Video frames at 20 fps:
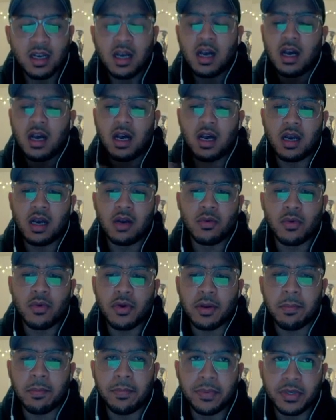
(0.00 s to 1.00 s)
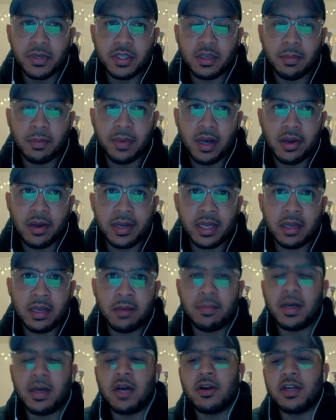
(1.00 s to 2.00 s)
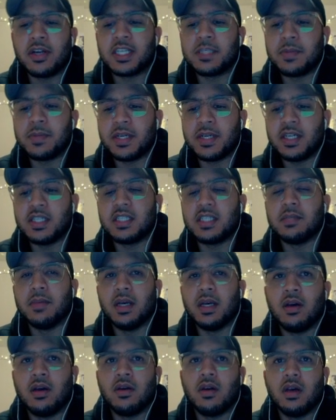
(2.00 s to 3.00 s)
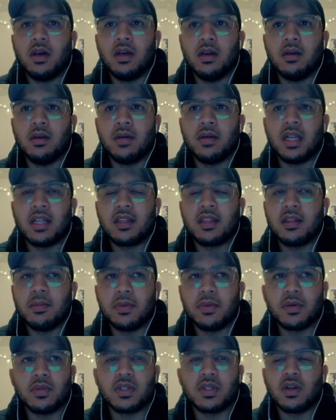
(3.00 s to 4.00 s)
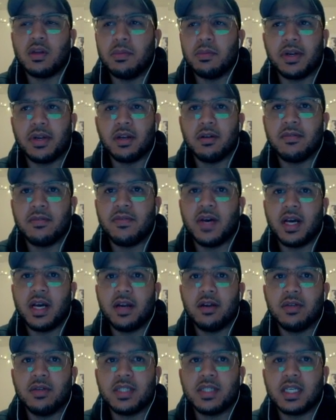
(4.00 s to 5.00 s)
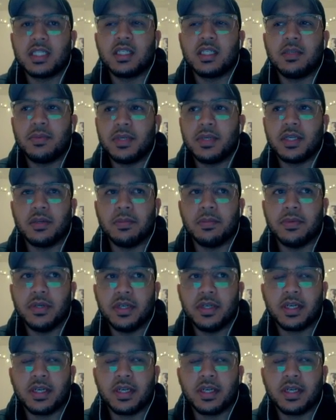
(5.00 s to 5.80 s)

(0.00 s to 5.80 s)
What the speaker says: wrote a book about it and about her experience about, and I think the book was called Brain on Fire. It was actually a pretty good book,